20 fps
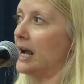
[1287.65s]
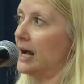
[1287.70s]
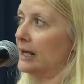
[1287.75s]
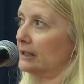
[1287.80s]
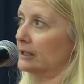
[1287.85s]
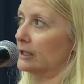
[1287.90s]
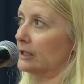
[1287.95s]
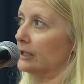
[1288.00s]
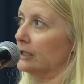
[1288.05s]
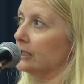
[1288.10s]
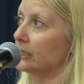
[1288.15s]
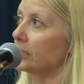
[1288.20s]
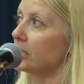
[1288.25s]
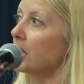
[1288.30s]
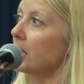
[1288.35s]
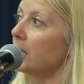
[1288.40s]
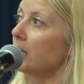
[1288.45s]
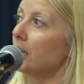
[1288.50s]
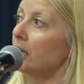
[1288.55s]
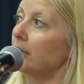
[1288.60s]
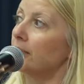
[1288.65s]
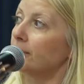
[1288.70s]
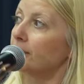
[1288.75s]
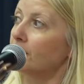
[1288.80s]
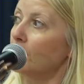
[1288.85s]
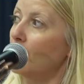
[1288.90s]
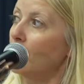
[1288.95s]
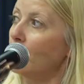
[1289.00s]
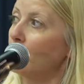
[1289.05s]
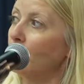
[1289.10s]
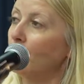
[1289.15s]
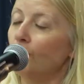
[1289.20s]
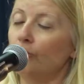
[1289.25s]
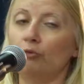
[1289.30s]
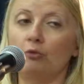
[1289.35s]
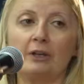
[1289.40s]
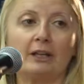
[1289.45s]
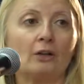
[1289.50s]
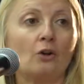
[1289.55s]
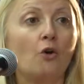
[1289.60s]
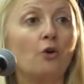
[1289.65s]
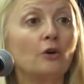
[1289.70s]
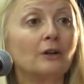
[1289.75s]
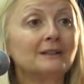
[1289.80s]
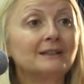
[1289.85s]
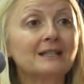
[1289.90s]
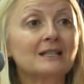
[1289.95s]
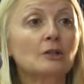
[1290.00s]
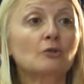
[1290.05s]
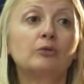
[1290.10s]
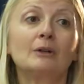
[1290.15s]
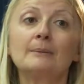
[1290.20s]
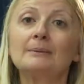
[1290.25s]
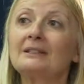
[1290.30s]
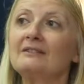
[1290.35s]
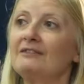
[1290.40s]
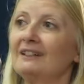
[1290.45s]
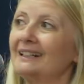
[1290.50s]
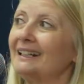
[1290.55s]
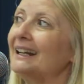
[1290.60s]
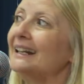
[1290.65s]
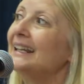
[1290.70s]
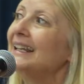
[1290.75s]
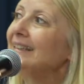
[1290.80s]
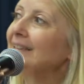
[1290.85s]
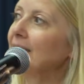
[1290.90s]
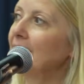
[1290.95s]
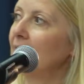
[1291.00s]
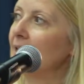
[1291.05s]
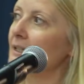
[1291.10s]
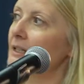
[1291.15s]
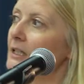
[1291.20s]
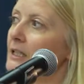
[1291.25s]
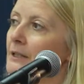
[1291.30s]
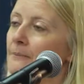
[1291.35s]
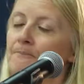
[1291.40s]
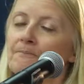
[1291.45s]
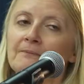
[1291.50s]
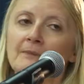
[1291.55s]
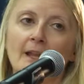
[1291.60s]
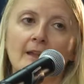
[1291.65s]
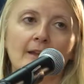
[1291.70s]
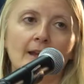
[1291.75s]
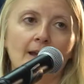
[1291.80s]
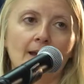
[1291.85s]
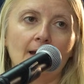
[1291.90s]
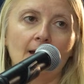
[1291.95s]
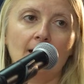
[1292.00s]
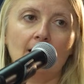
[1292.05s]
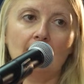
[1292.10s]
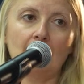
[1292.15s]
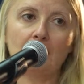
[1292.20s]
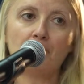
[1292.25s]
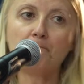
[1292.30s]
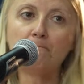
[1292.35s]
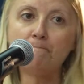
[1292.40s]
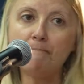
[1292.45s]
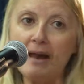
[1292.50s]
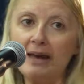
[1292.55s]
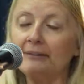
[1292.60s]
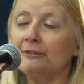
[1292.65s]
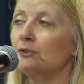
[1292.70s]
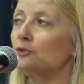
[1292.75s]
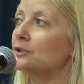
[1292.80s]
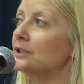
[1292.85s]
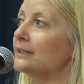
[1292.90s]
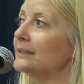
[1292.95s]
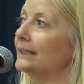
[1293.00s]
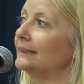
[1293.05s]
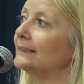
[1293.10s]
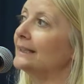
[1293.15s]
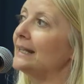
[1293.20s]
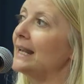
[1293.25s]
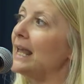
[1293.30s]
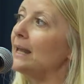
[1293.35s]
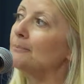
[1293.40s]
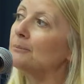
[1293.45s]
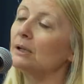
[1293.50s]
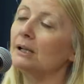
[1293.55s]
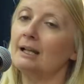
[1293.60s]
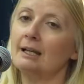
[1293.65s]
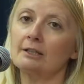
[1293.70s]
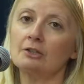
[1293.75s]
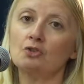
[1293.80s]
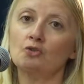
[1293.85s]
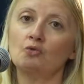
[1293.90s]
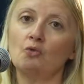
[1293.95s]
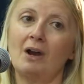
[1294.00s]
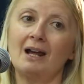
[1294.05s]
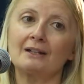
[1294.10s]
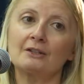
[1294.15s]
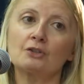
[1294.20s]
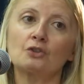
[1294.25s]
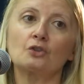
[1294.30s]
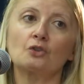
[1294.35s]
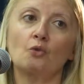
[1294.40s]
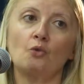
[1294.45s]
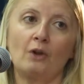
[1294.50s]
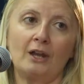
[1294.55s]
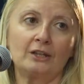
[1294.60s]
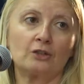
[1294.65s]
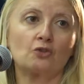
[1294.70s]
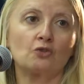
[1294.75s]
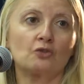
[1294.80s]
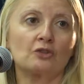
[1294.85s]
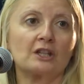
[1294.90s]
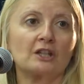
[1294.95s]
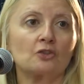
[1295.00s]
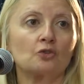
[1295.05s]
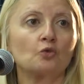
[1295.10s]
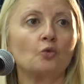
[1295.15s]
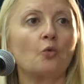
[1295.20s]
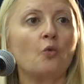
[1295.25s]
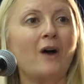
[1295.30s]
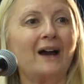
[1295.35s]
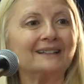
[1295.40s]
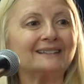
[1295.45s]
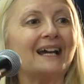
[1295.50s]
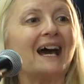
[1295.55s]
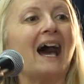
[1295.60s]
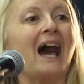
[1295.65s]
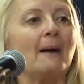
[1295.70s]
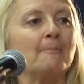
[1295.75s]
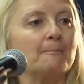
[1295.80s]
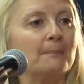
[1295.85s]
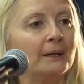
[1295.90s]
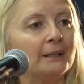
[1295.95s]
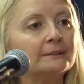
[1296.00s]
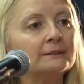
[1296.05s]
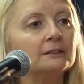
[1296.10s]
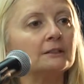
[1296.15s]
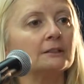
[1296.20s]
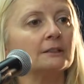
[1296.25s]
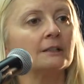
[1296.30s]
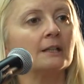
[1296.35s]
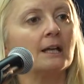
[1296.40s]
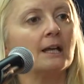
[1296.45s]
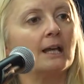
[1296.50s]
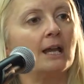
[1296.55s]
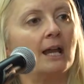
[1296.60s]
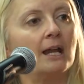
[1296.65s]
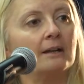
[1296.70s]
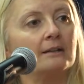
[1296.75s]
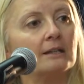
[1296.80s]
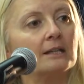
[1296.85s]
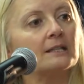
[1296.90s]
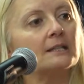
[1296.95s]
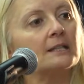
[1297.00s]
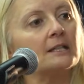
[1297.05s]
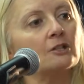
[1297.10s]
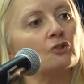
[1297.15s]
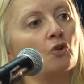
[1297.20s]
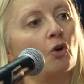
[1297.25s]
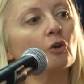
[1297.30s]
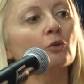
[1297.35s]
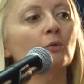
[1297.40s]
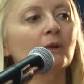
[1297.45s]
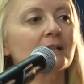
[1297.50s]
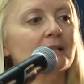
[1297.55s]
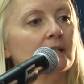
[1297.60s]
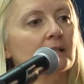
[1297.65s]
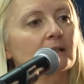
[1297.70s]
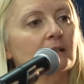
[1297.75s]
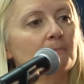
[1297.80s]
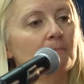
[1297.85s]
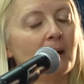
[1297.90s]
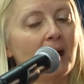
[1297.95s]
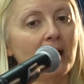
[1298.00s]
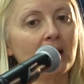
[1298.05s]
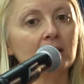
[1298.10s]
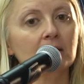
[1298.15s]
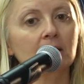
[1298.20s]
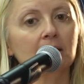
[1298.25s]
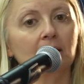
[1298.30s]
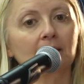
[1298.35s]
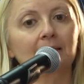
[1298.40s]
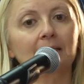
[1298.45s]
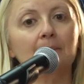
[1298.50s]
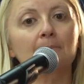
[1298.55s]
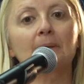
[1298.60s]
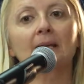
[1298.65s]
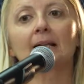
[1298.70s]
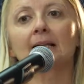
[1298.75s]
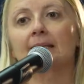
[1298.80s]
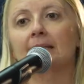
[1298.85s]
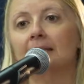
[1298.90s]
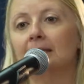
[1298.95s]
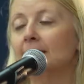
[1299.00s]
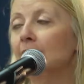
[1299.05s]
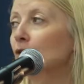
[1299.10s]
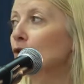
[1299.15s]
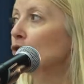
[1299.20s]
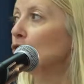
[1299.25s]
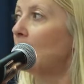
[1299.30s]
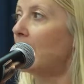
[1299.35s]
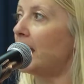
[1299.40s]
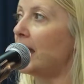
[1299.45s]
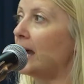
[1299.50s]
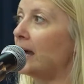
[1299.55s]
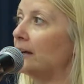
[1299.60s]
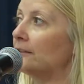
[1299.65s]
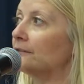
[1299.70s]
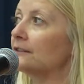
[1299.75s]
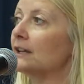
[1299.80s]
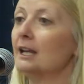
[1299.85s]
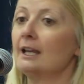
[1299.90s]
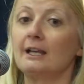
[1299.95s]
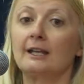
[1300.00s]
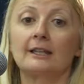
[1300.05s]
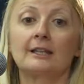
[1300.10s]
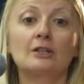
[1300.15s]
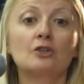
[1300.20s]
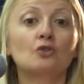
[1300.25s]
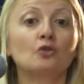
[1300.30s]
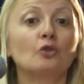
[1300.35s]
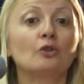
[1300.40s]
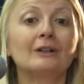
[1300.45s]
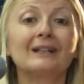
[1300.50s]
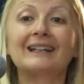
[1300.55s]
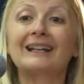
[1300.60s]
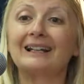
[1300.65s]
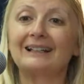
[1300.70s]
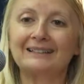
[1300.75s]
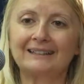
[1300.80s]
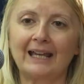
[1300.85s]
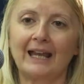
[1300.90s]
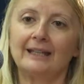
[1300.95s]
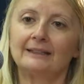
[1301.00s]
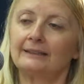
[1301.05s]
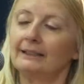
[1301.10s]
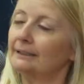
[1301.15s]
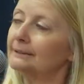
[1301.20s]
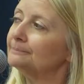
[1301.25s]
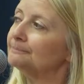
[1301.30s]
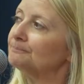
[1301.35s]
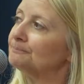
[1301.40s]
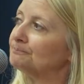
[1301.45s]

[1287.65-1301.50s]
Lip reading: axis. So we call descriptive analytics methods that enable us to answer questions as to what happened, and this is always in the past, and typically here you have historical data